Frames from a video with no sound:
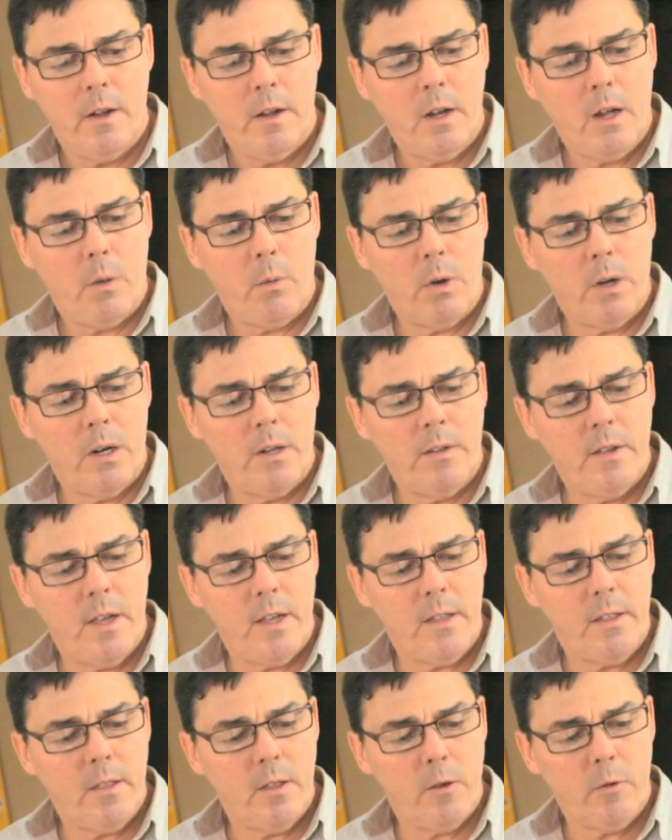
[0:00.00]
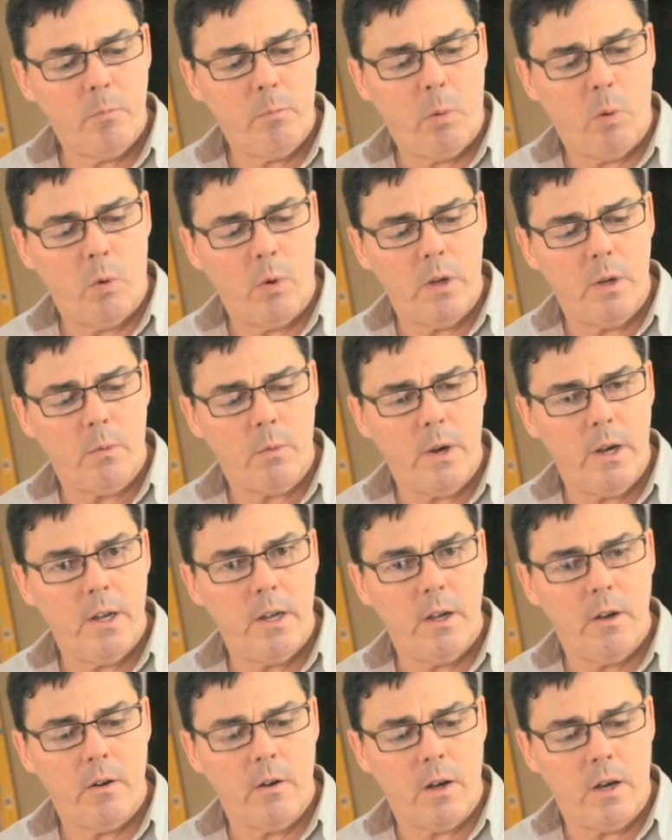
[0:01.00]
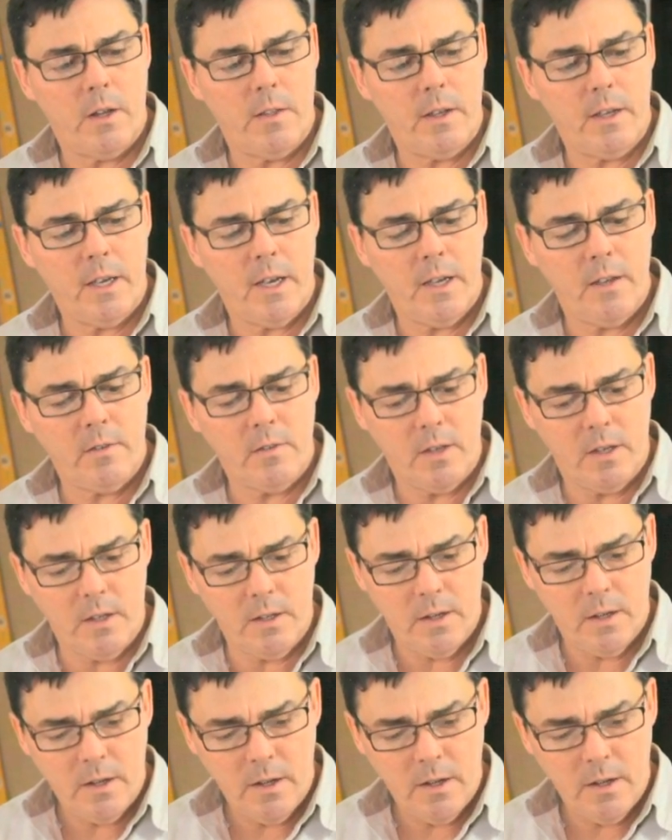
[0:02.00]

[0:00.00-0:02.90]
Now we're going to take this point right here on the casing